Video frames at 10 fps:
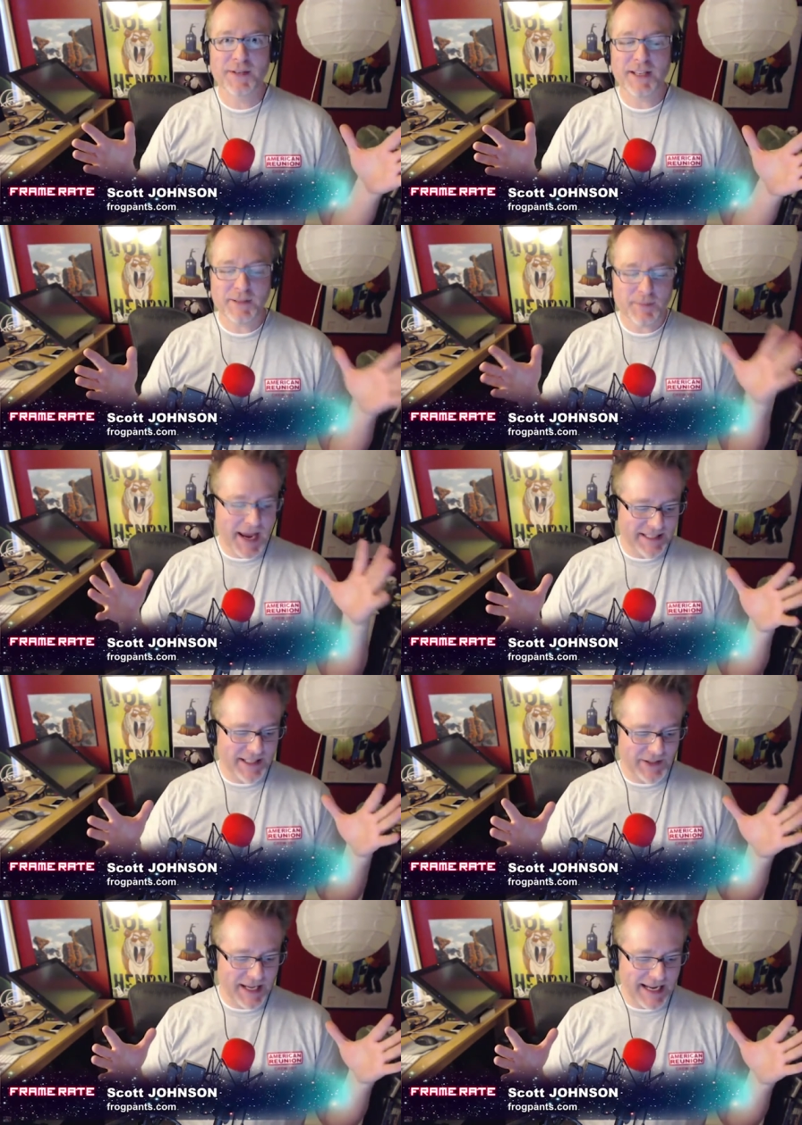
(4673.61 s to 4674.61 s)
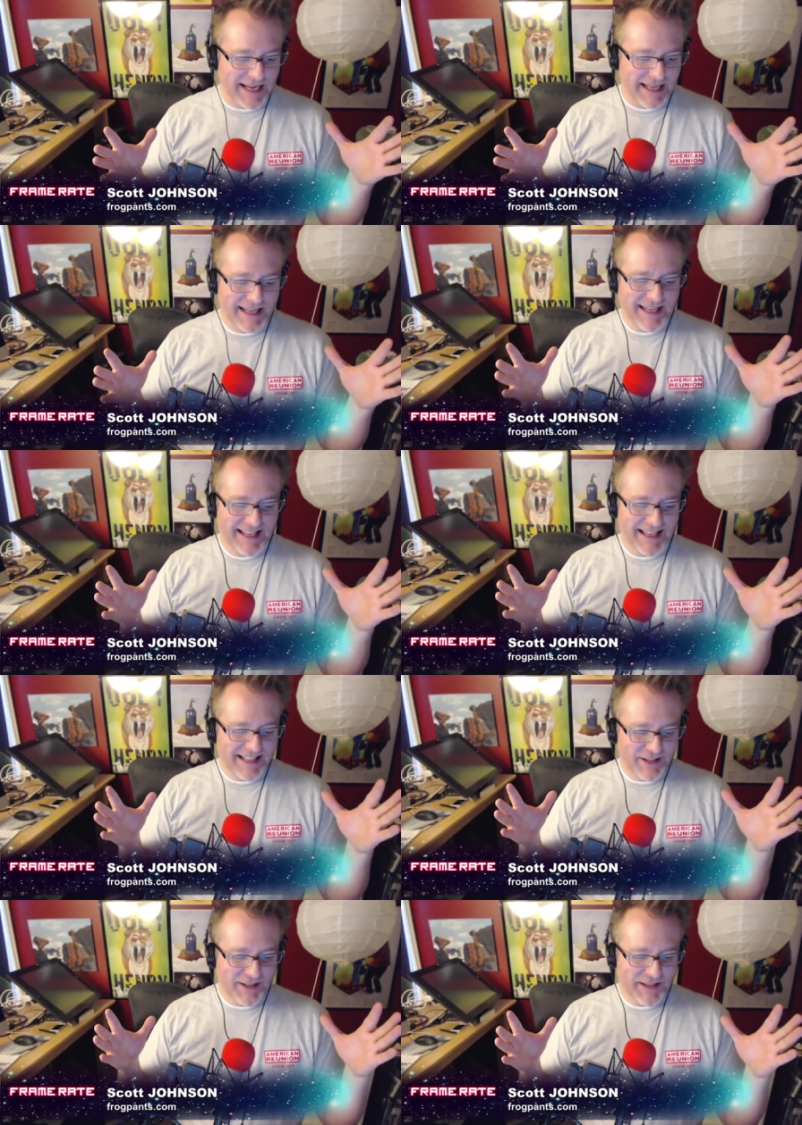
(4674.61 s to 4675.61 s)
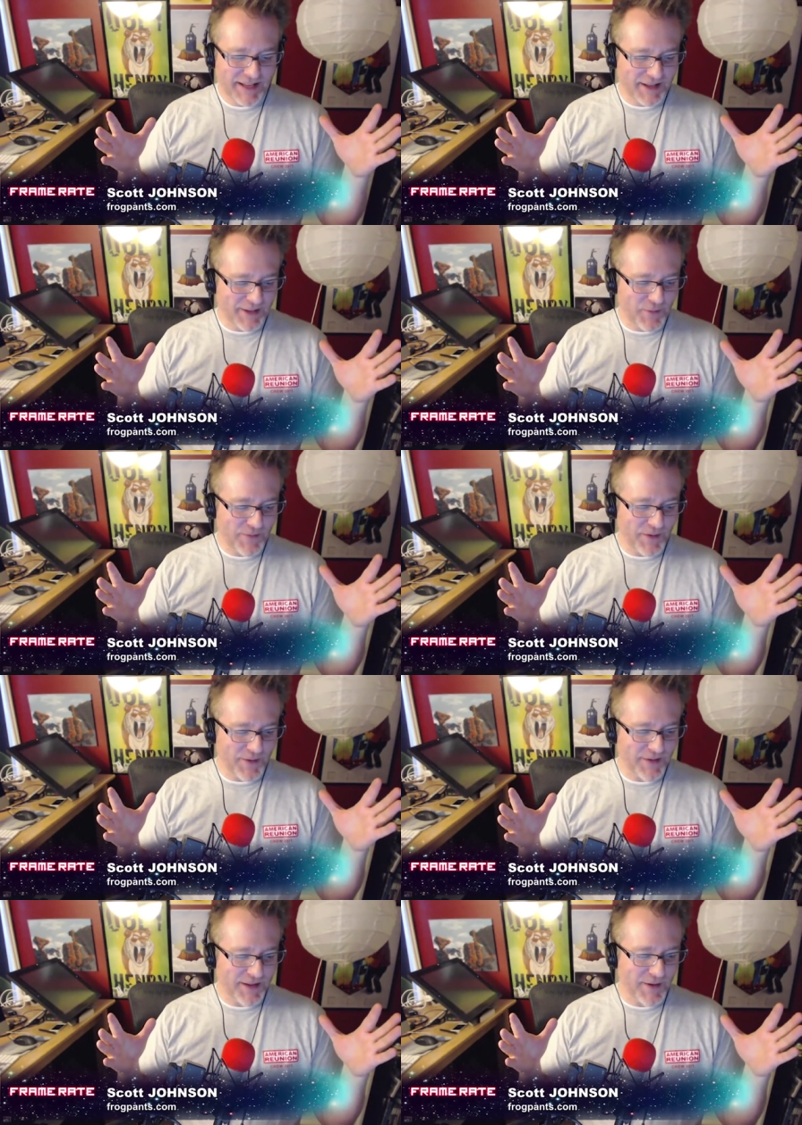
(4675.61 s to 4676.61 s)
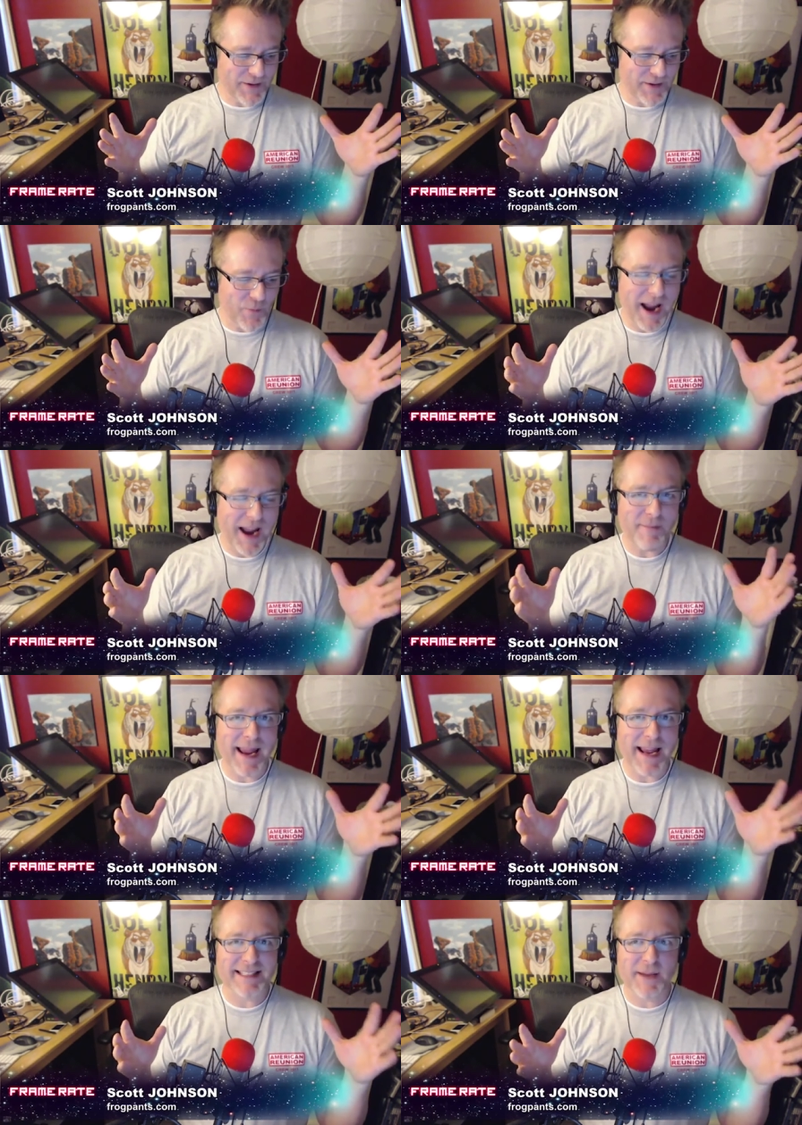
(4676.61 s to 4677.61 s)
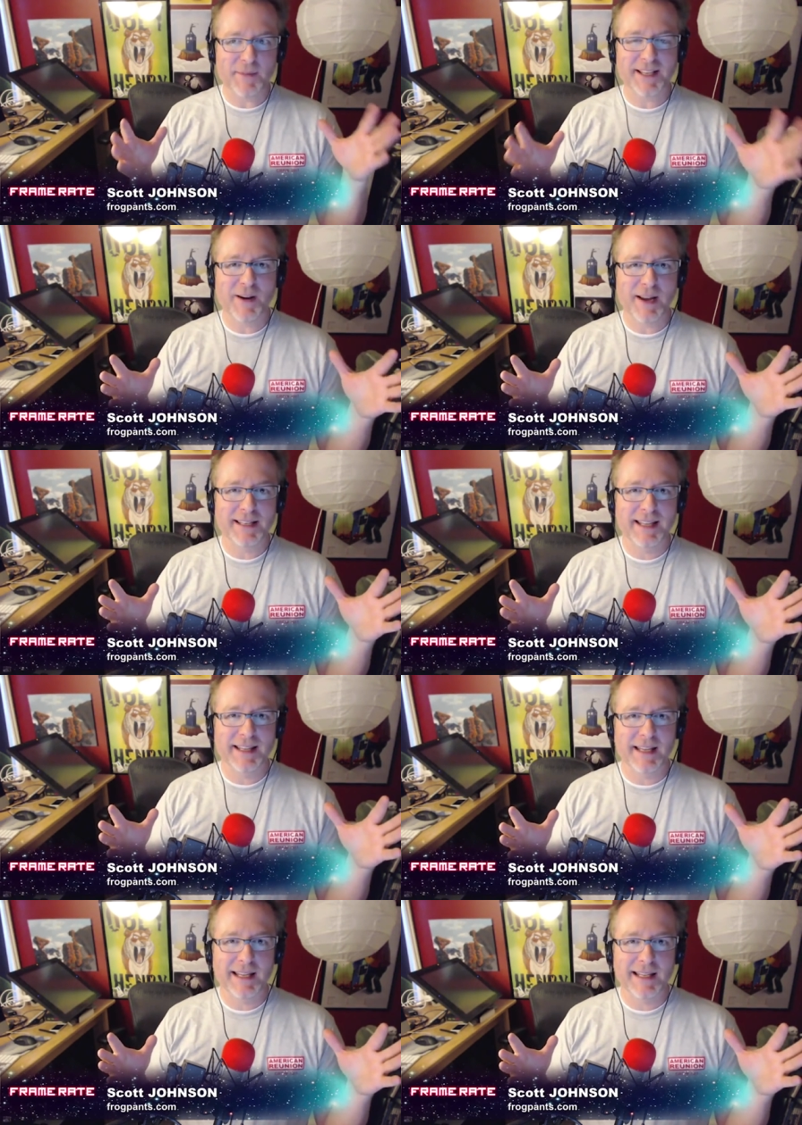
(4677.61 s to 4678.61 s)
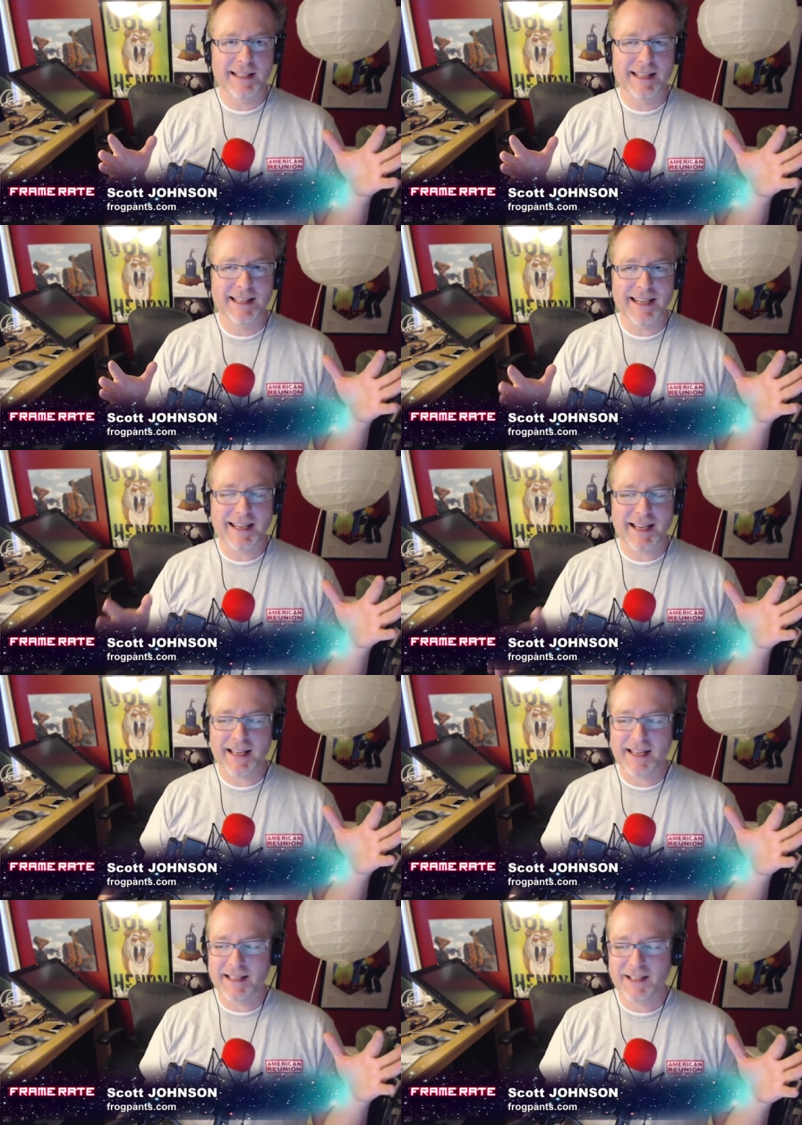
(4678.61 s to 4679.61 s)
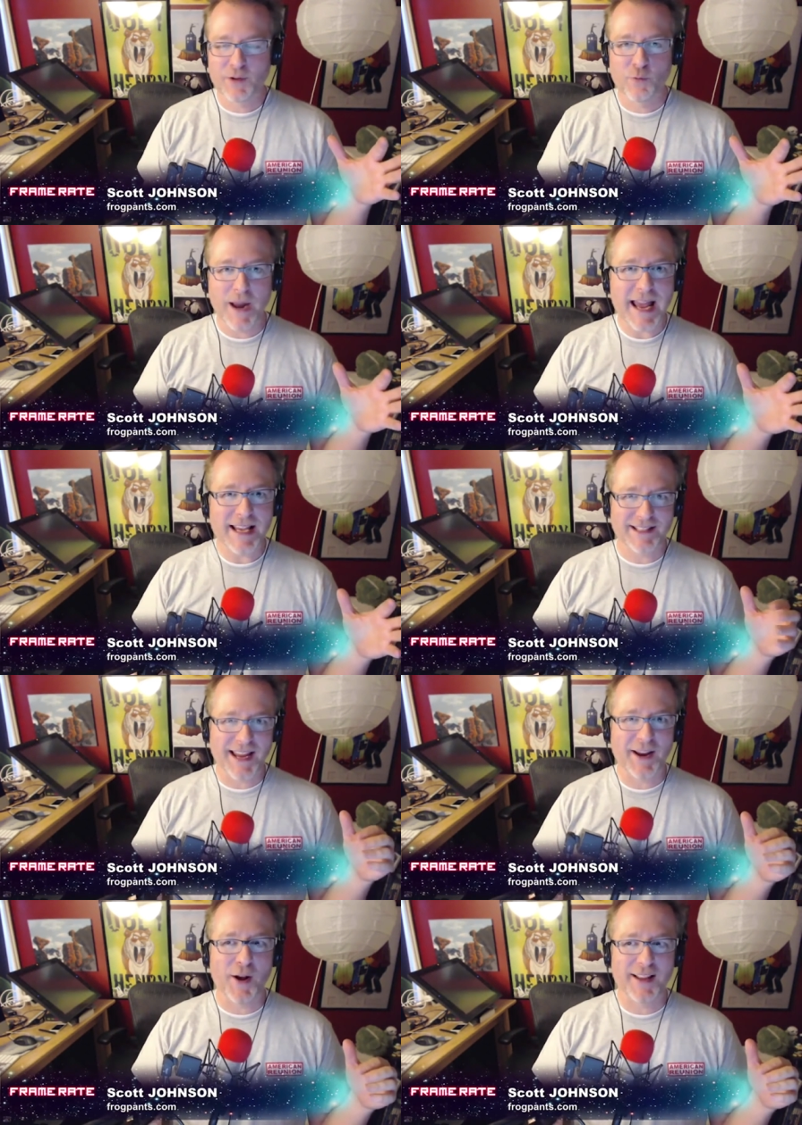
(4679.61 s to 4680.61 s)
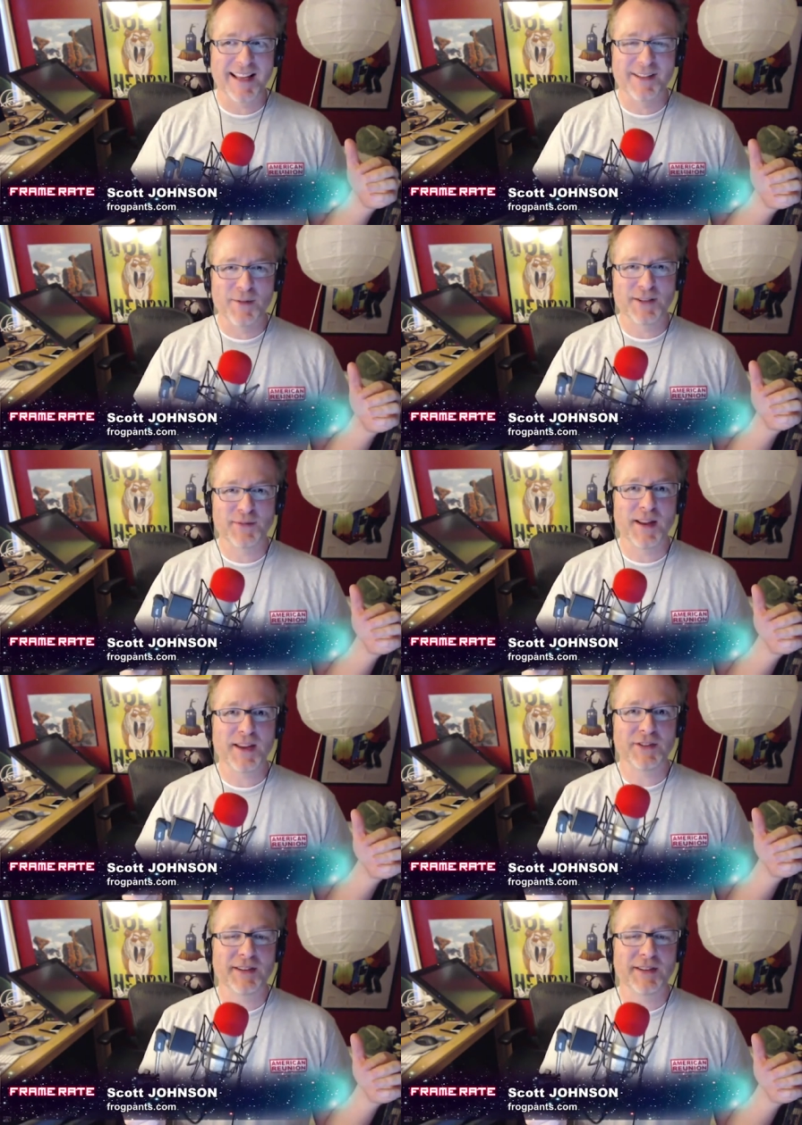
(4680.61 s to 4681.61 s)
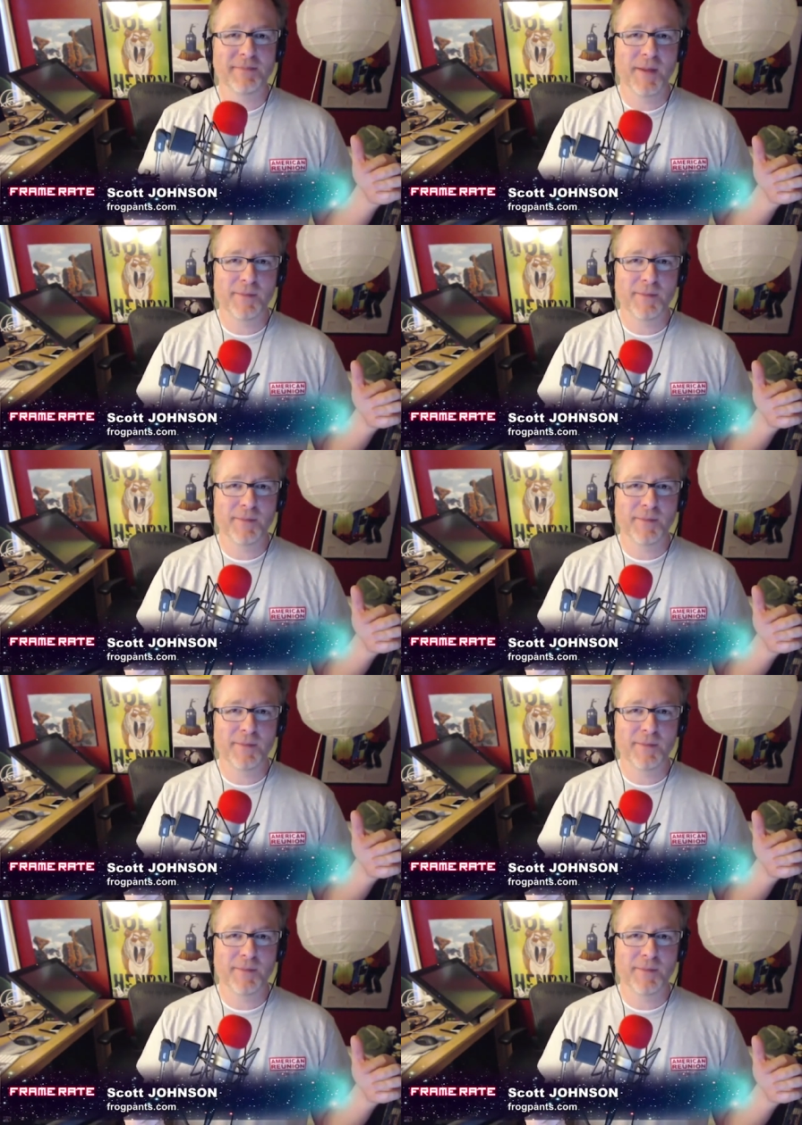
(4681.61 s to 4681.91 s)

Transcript: So he's basically the, the the the the white man's emissary to the to the uh to the res they call it, the reservation